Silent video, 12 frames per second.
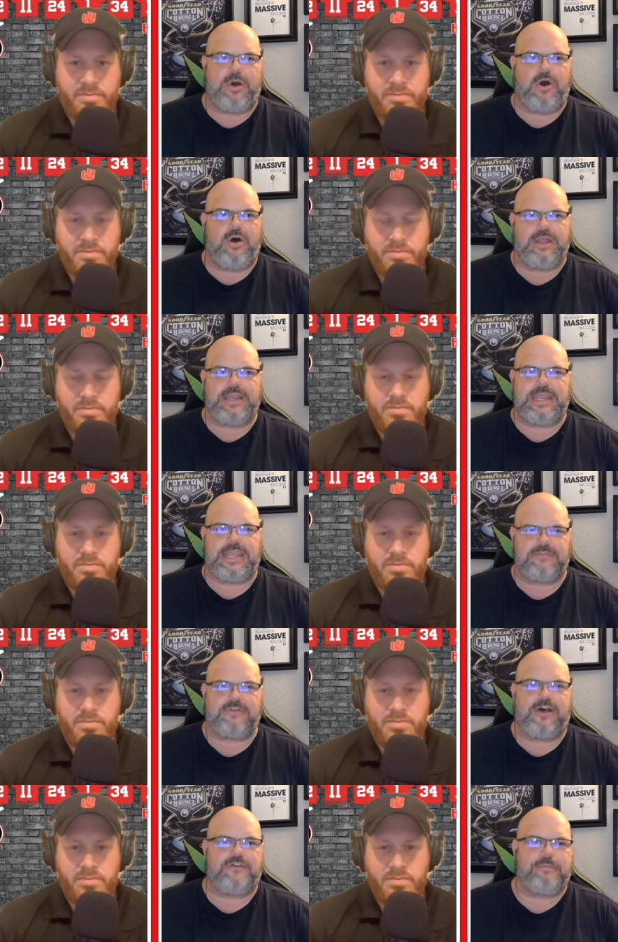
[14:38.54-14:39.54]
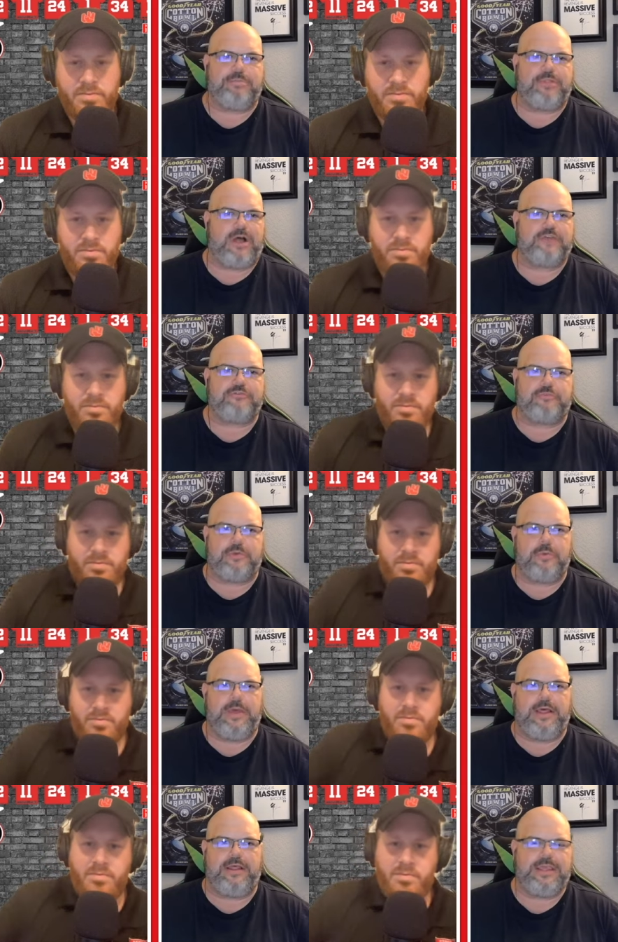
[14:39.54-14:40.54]
Speaker 1: ball, and he gets off of blocks real
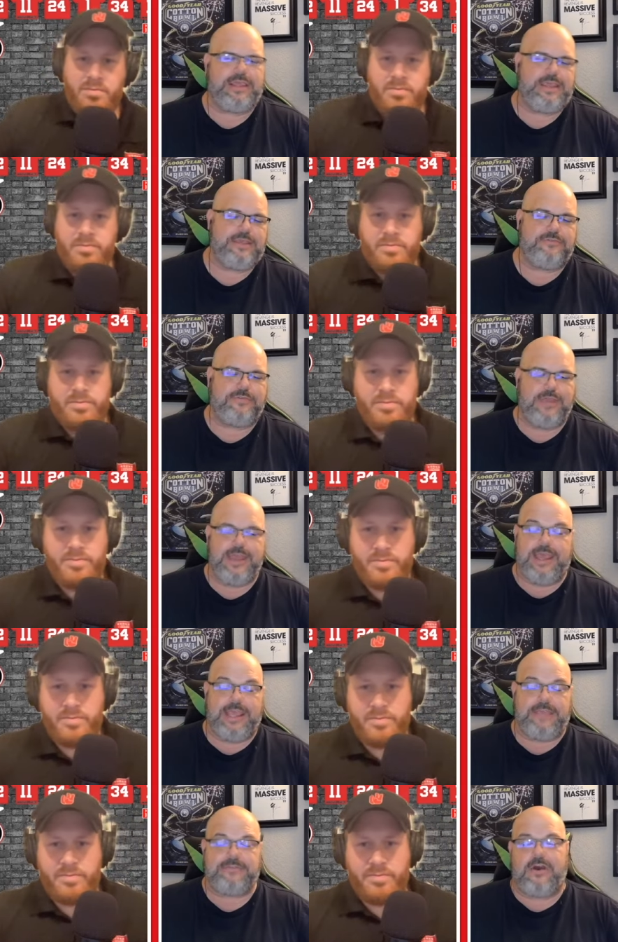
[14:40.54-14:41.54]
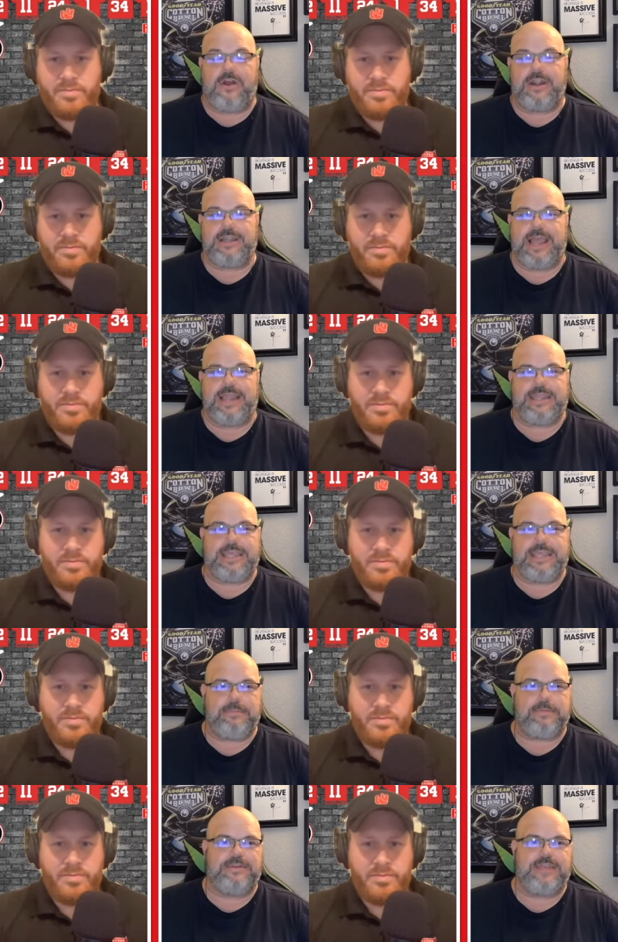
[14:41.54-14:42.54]
well. He's a hard guy to
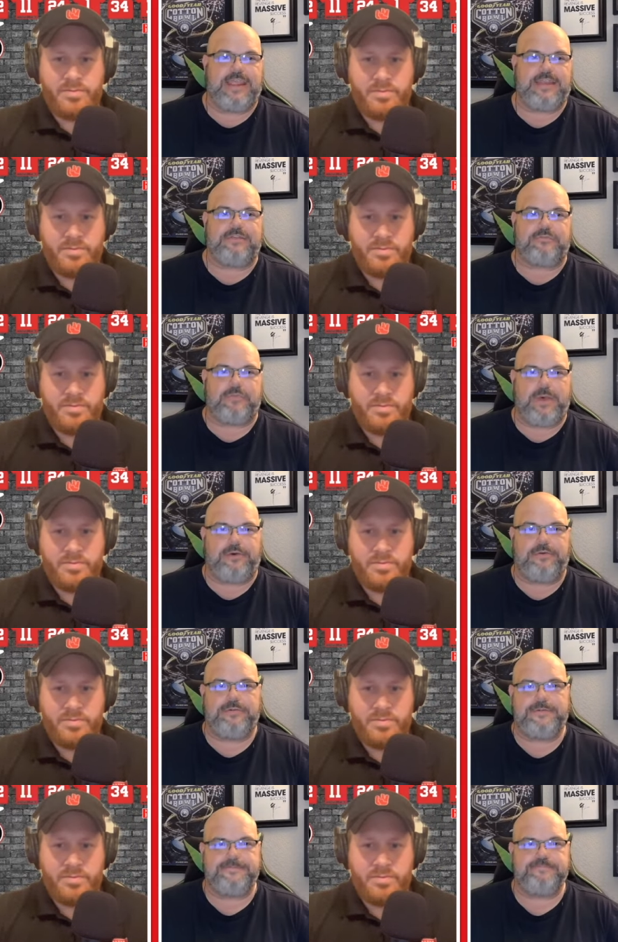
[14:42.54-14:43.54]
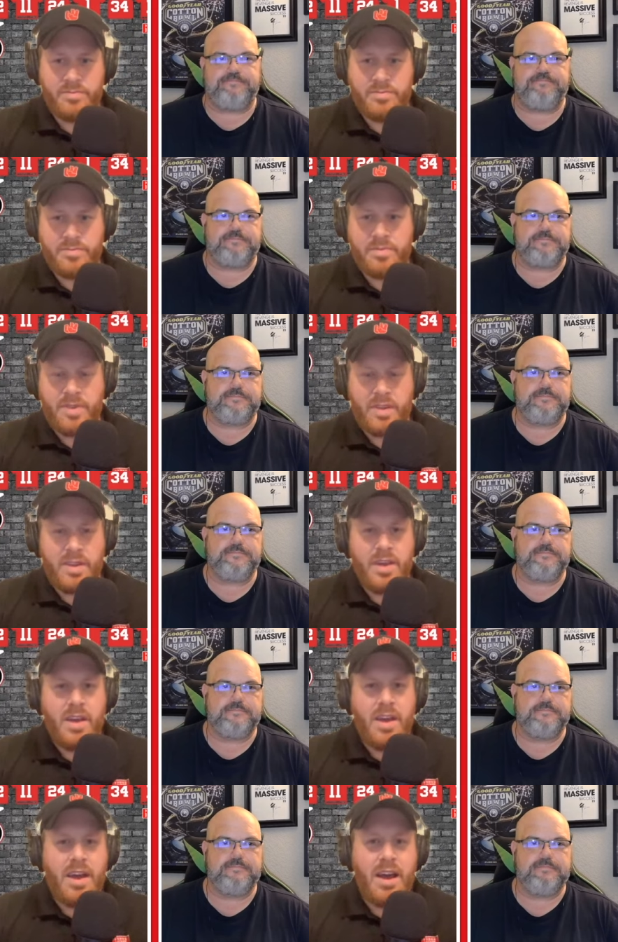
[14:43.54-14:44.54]
keep contained as well.
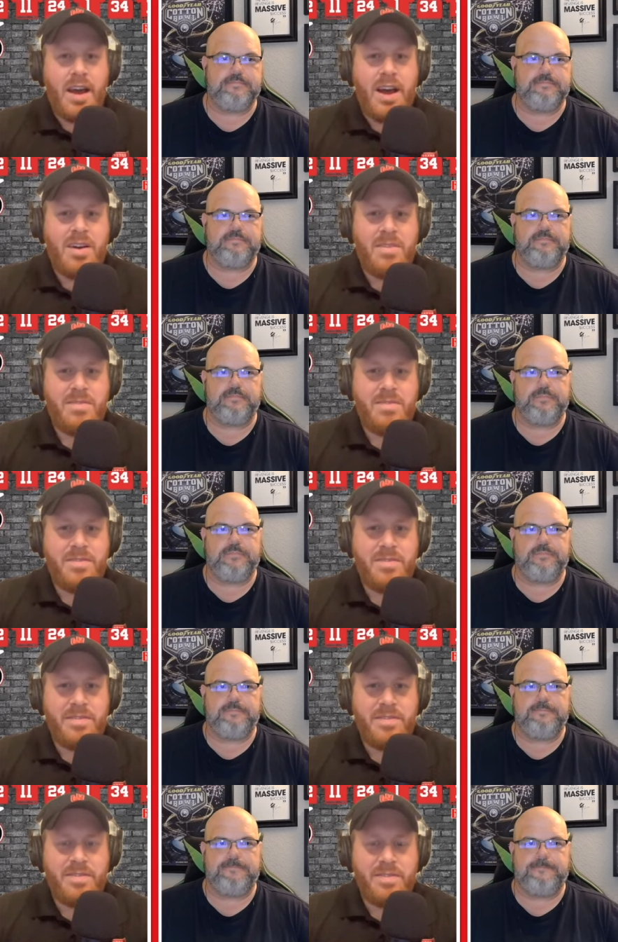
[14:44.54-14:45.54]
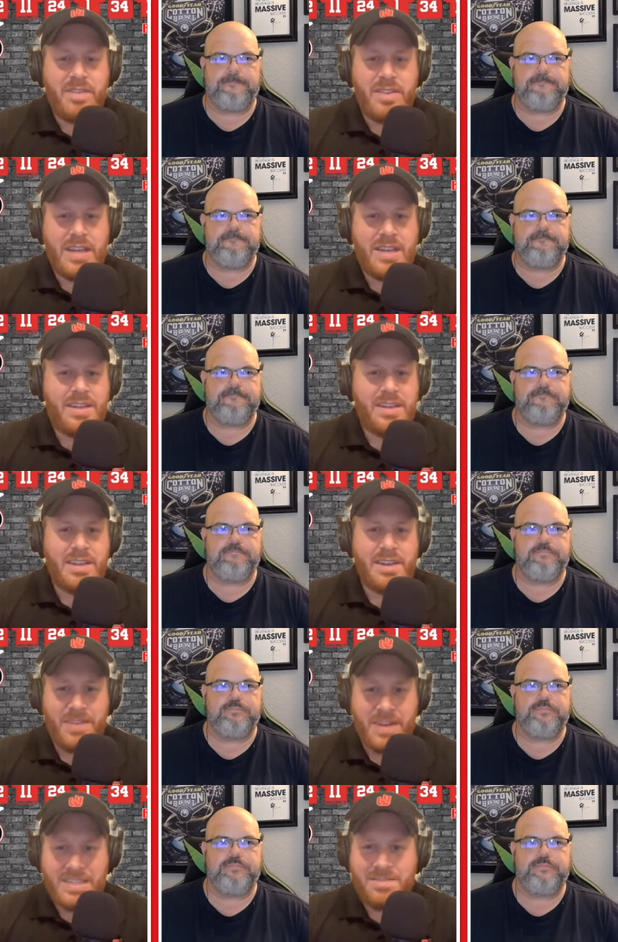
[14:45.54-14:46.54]
Speaker 2: The
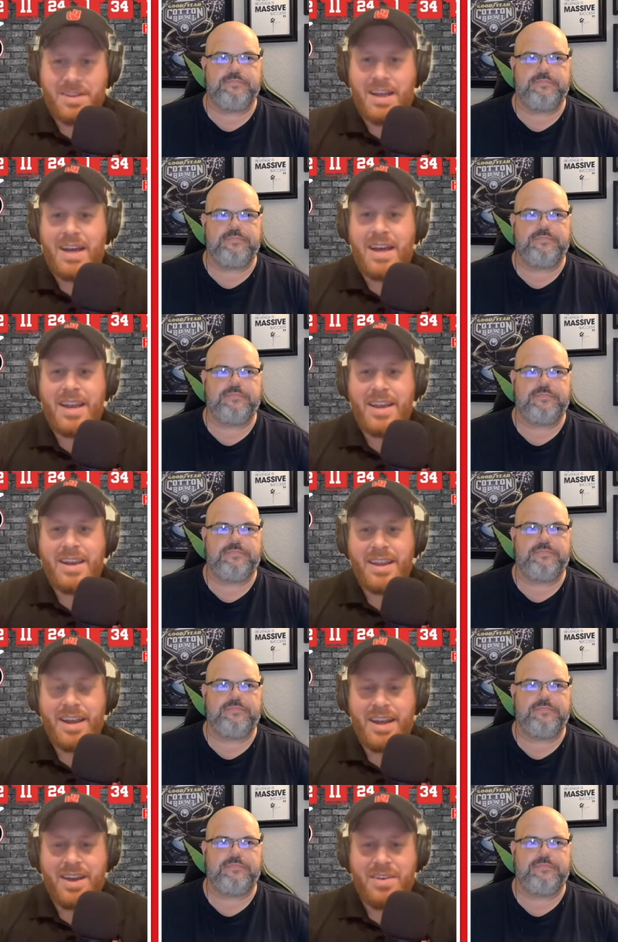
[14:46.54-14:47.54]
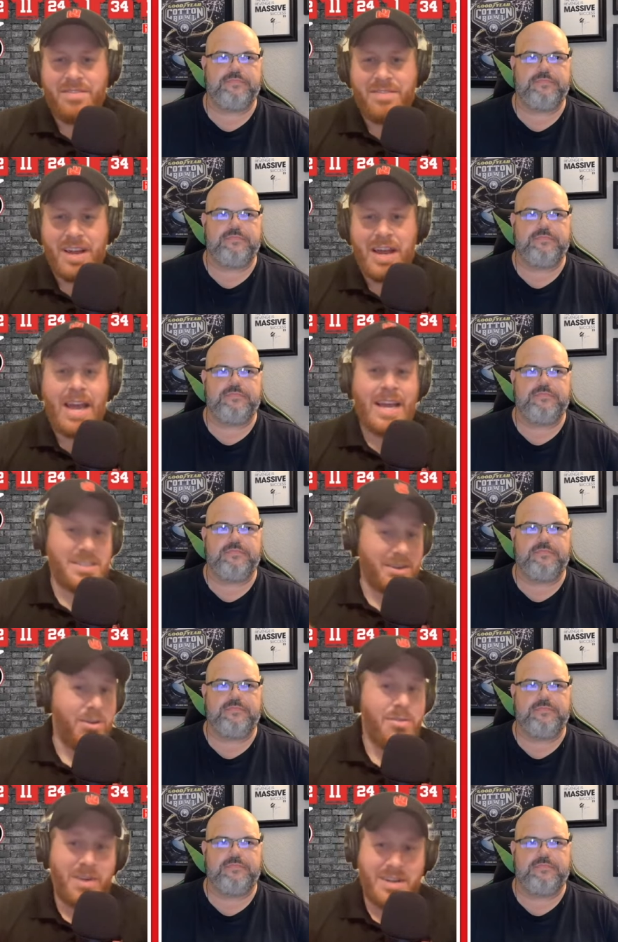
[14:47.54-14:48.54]
defensive line, I guess the whole
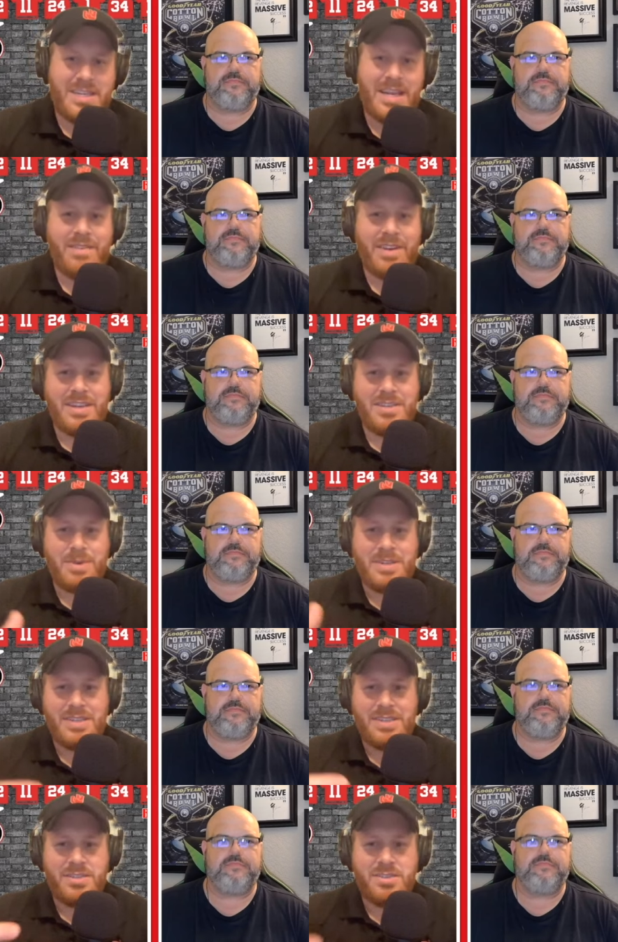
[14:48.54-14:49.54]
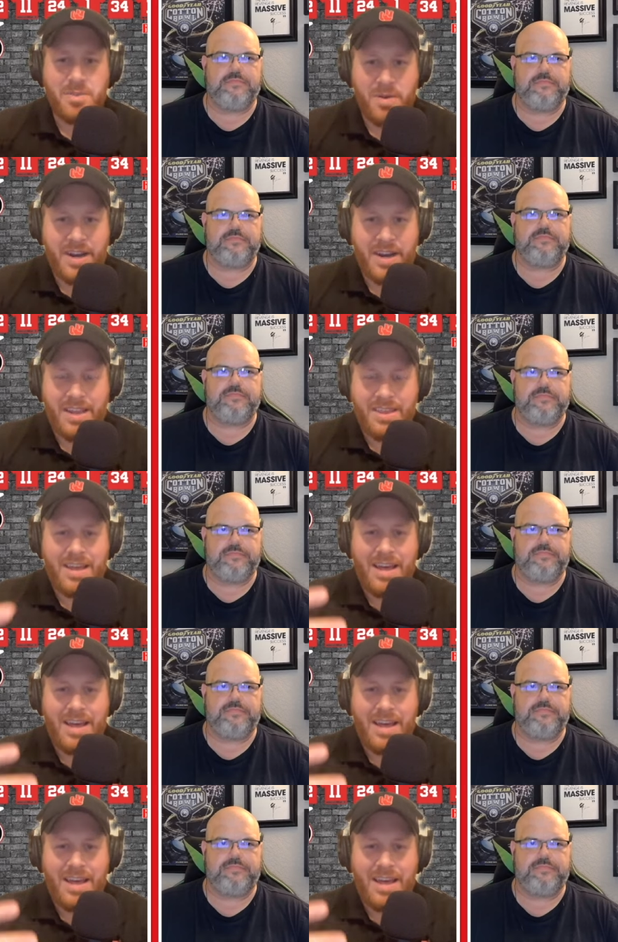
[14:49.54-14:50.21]
front seven, as you mentioned, the strength.